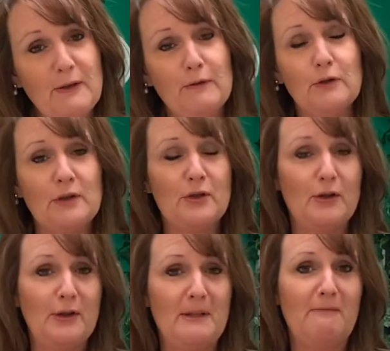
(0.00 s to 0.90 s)
looked at
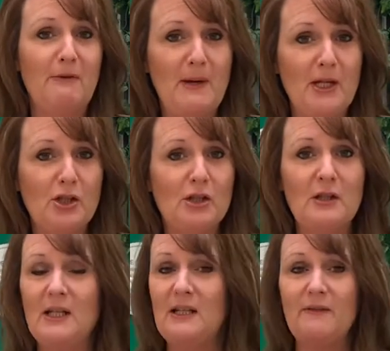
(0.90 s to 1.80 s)
all the information,
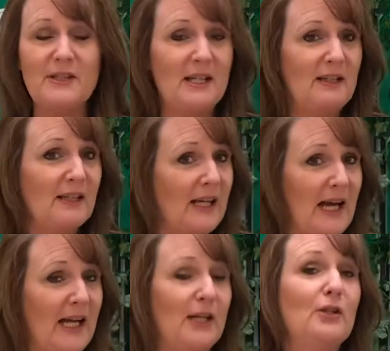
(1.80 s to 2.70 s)
and if there's anything
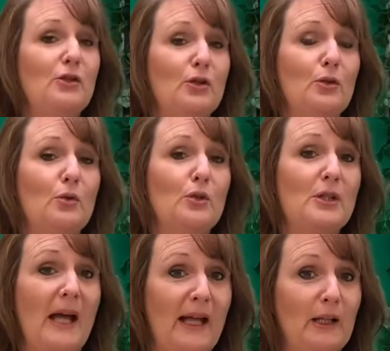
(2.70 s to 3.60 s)
I can do to
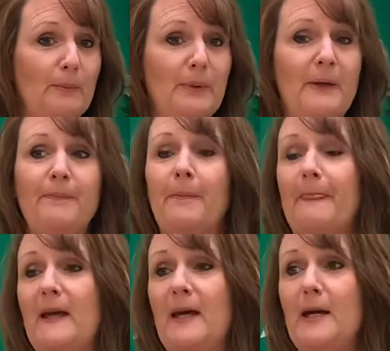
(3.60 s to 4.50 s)
help,
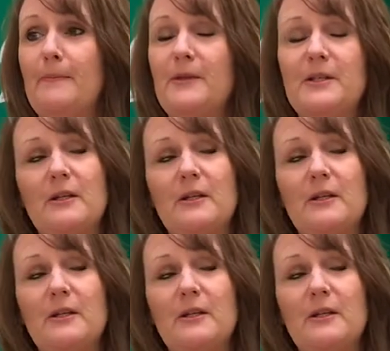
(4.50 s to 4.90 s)
there's a